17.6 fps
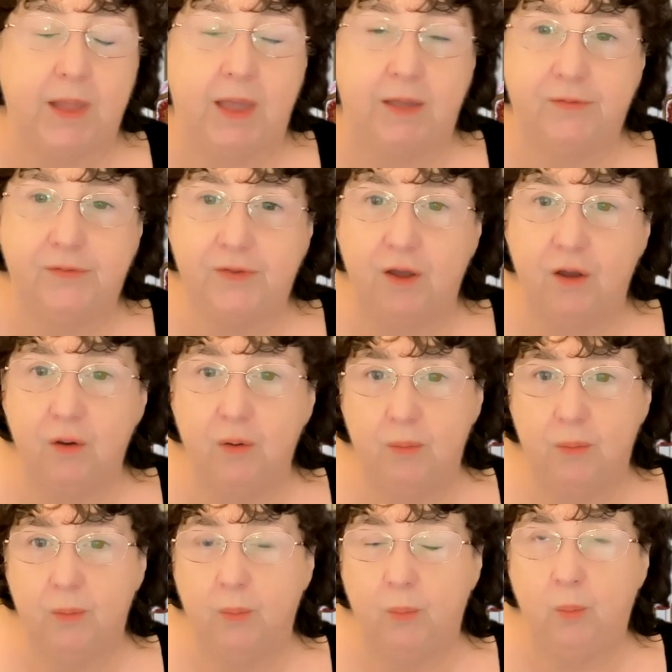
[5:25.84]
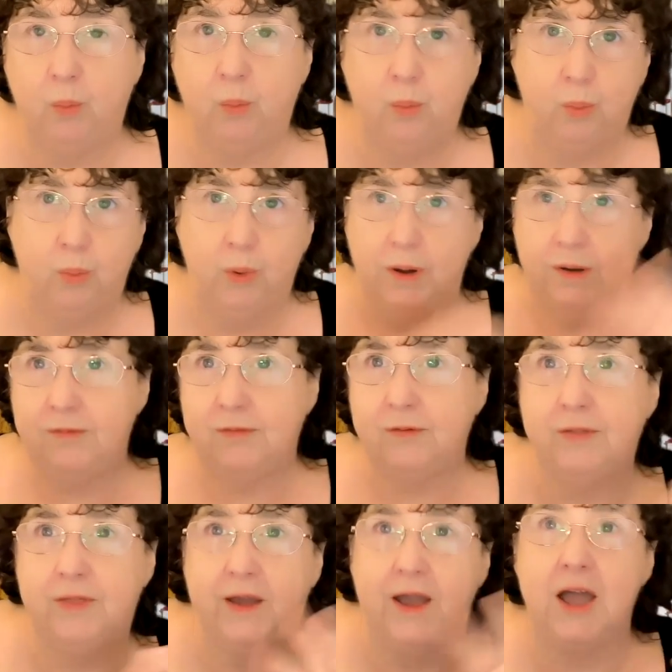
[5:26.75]
So what is
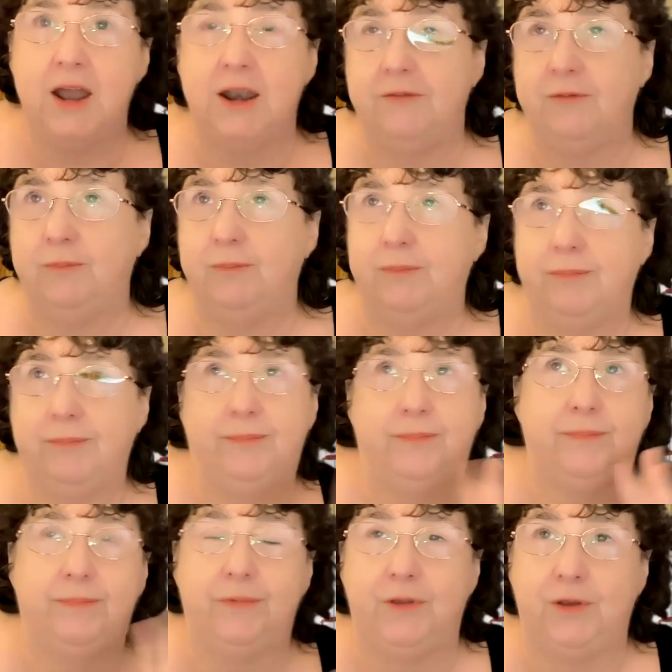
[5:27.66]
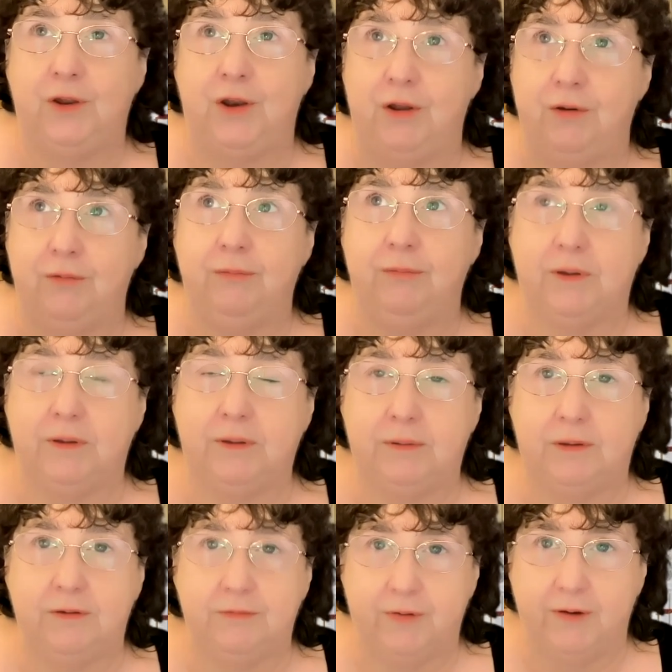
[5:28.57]
all the kind of,
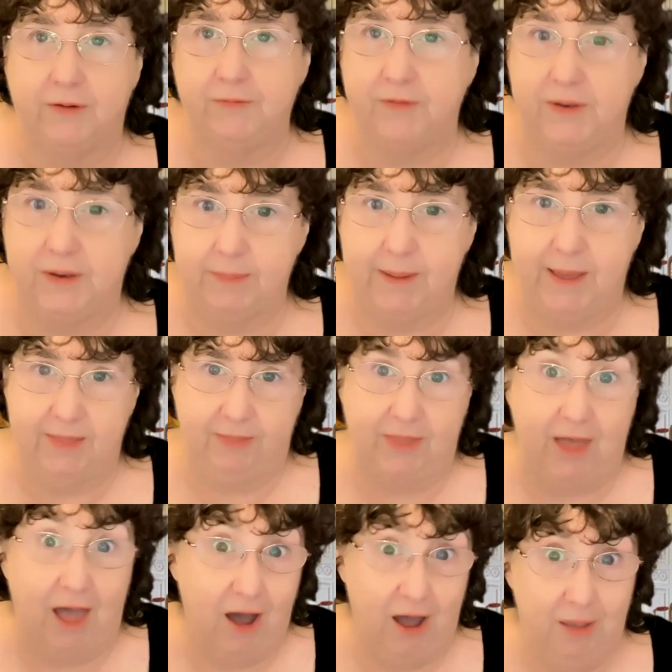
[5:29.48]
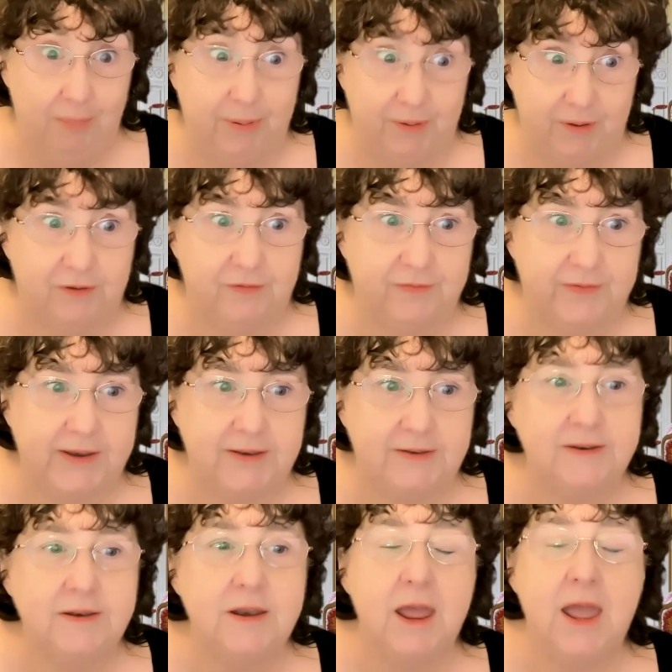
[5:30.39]
kerfuffle about the high-perch
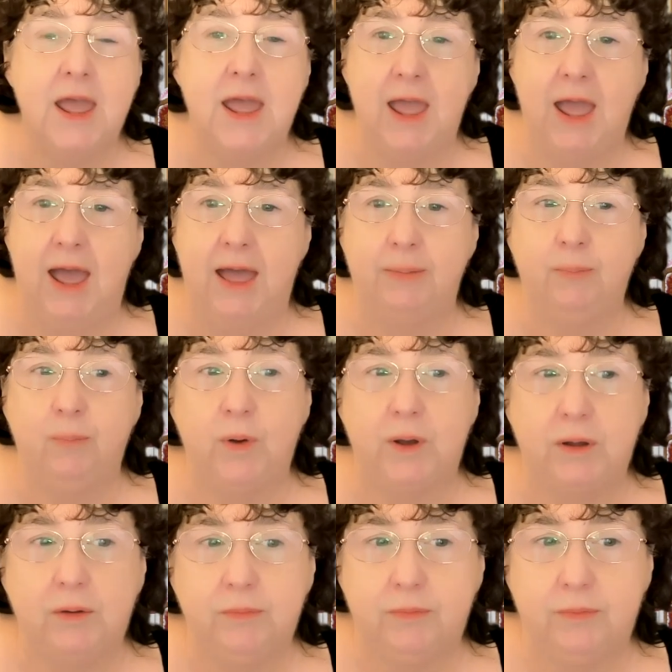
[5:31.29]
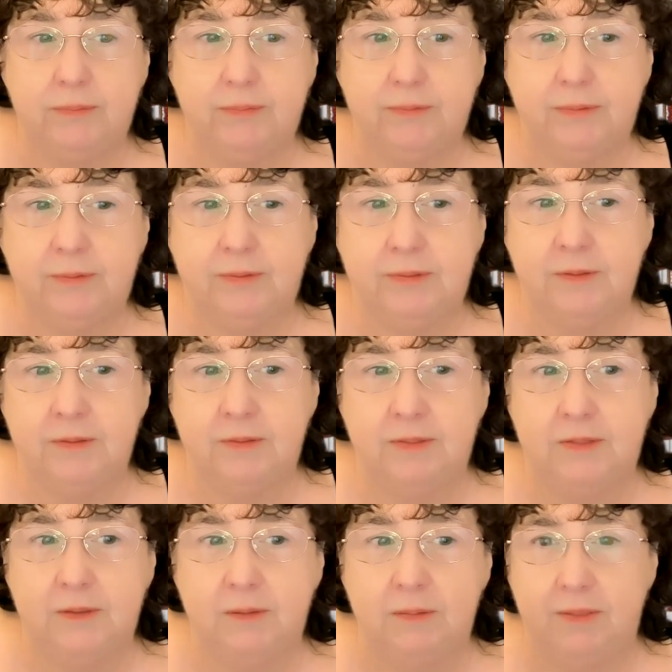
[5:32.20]
phaeton? Well,
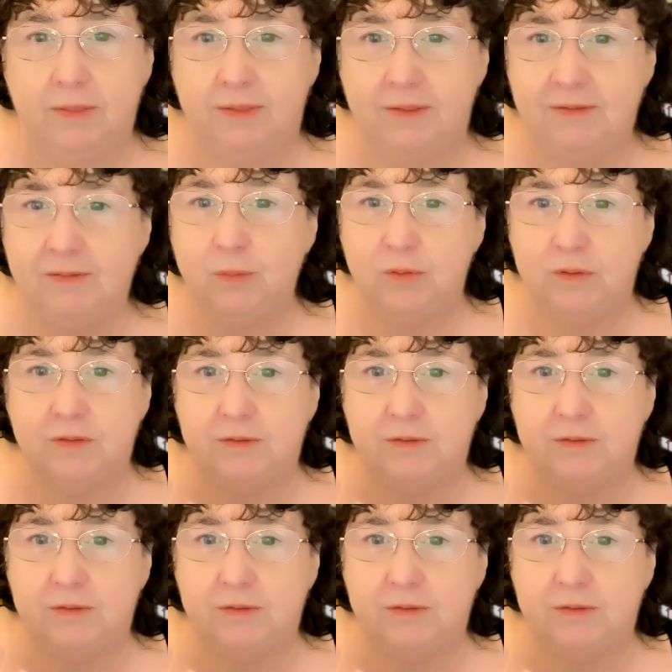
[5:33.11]
this